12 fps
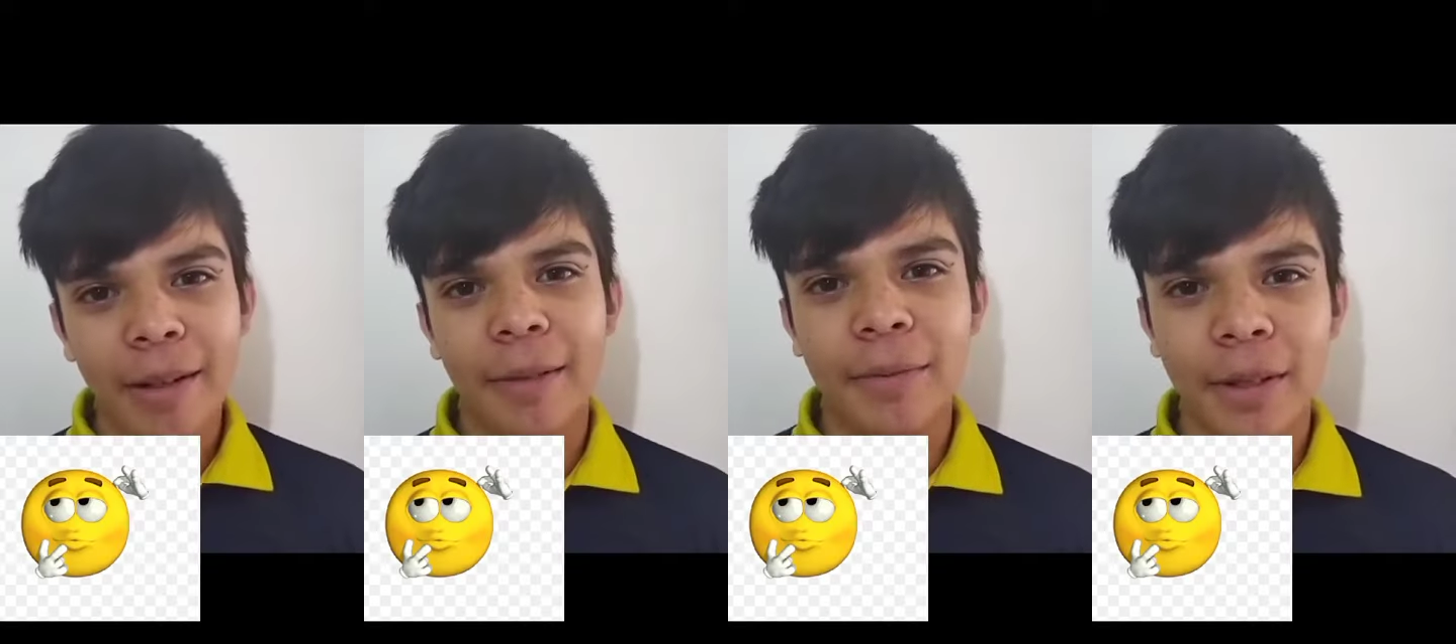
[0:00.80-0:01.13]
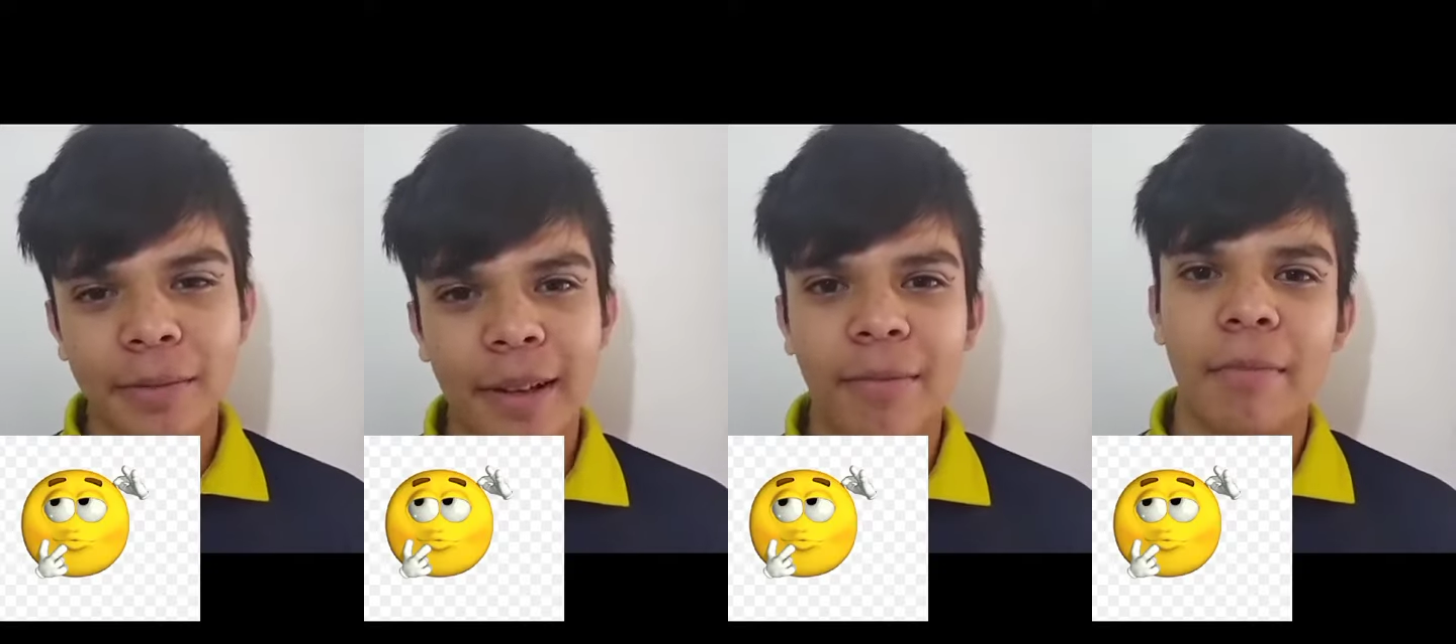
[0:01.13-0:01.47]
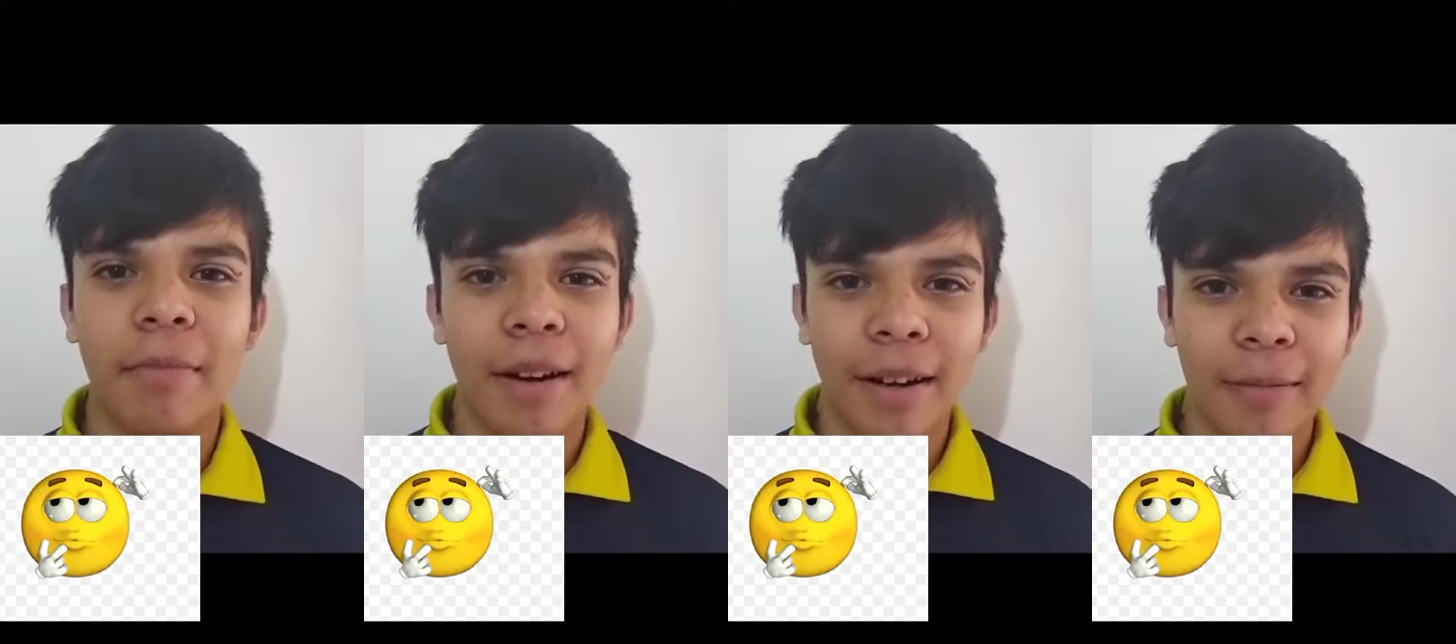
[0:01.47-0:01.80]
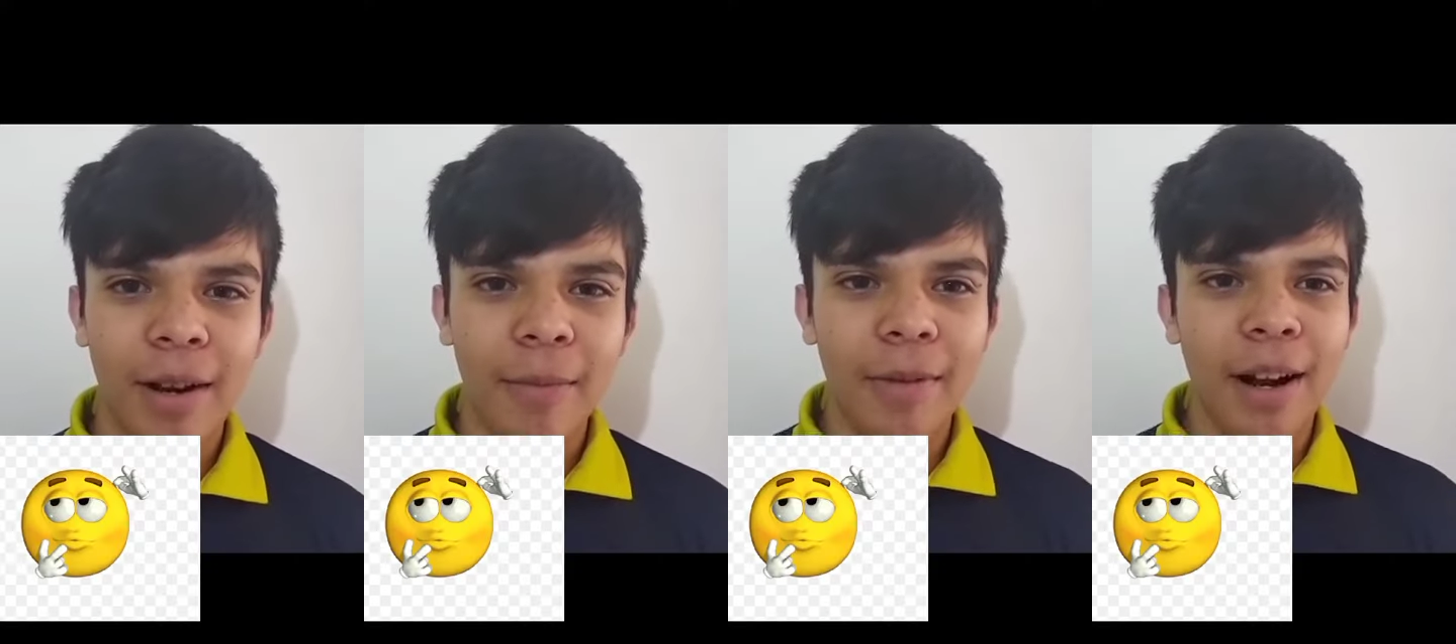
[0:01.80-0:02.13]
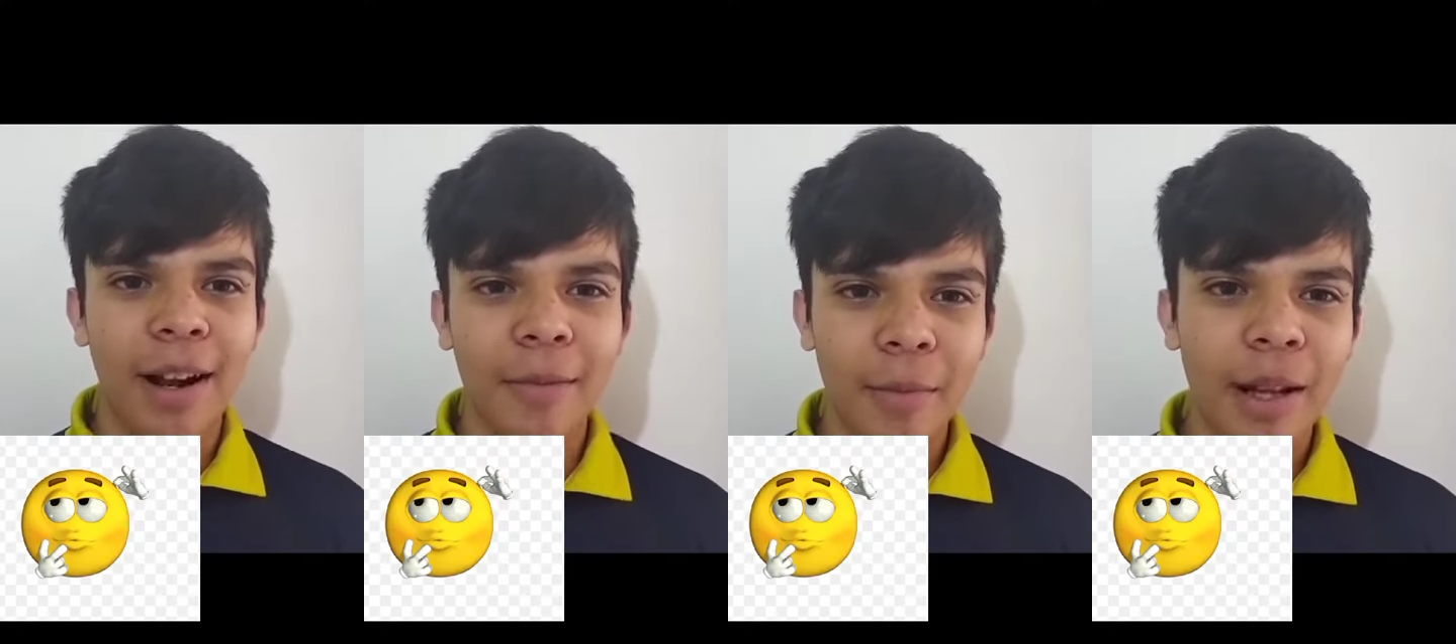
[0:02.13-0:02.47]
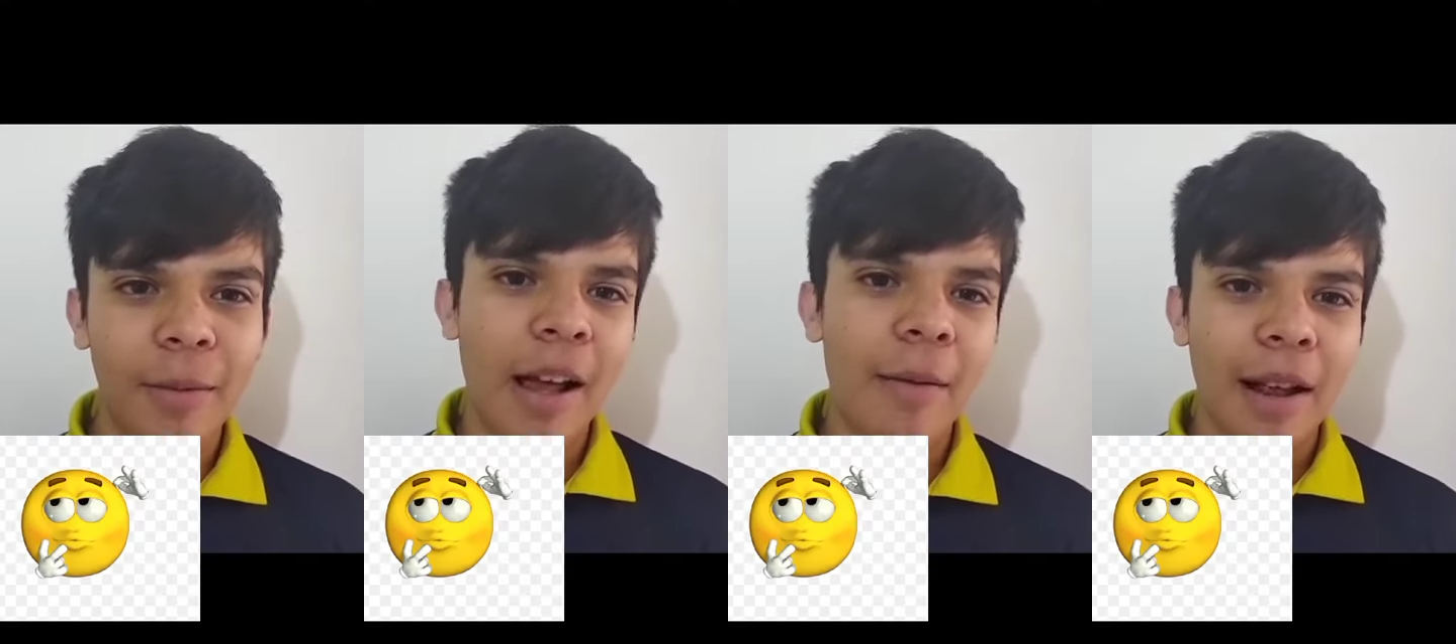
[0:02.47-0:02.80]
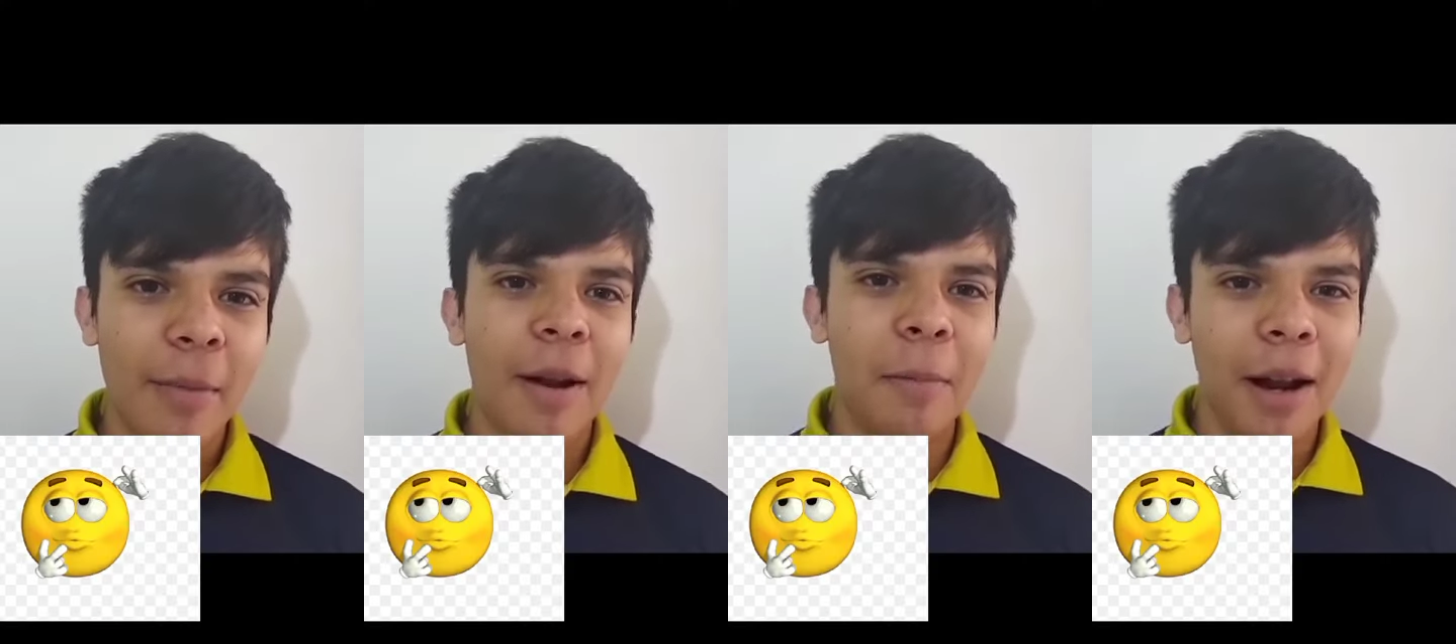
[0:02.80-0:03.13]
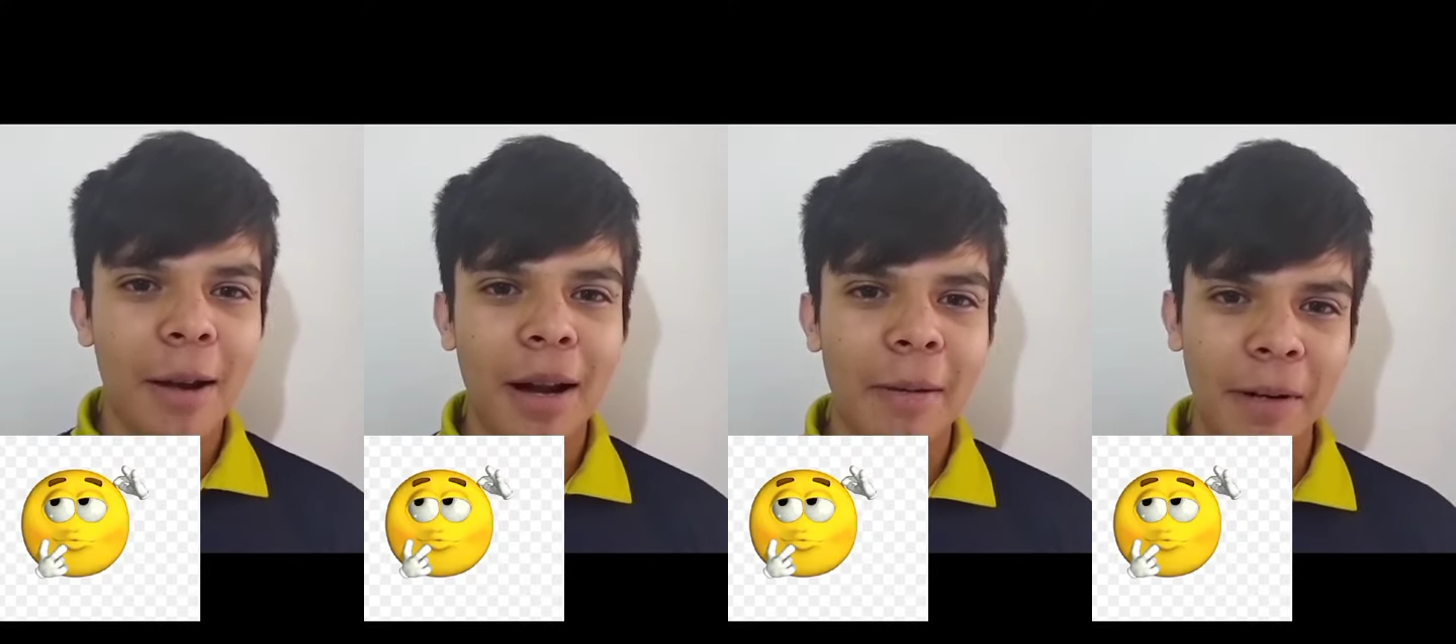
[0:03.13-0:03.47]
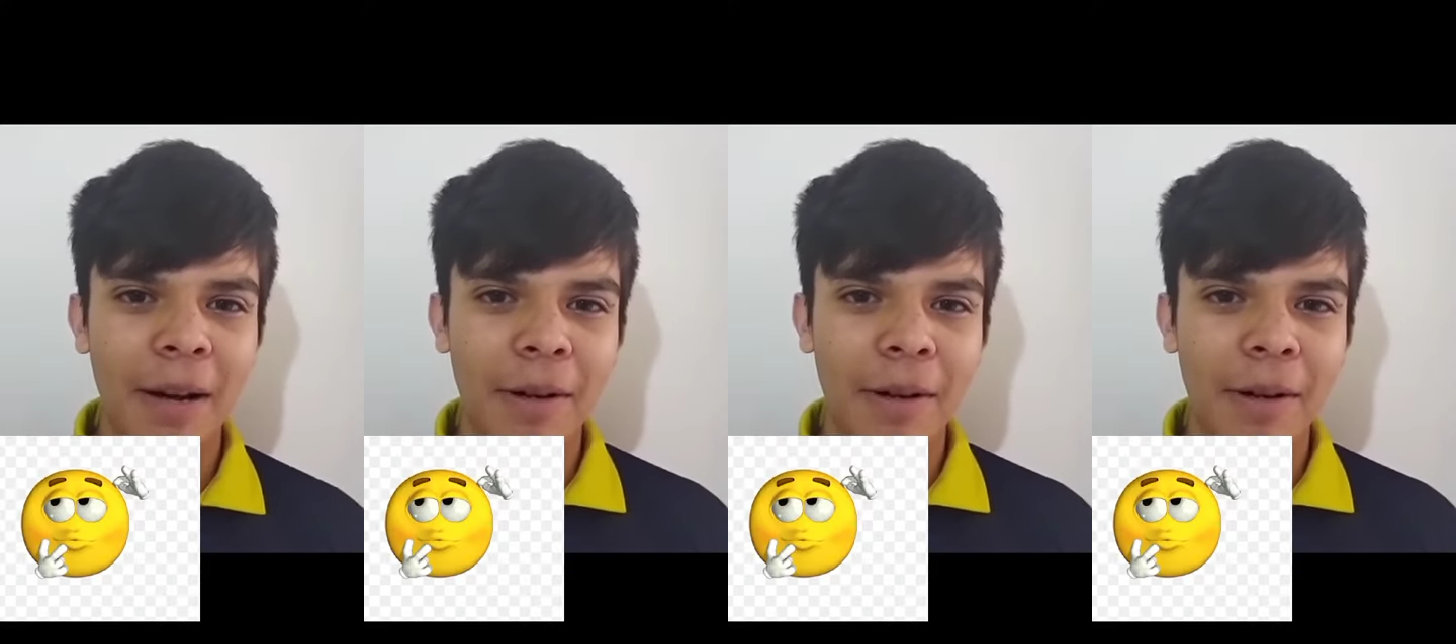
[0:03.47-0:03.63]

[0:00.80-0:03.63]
What happens when we launch a projectile horizontally?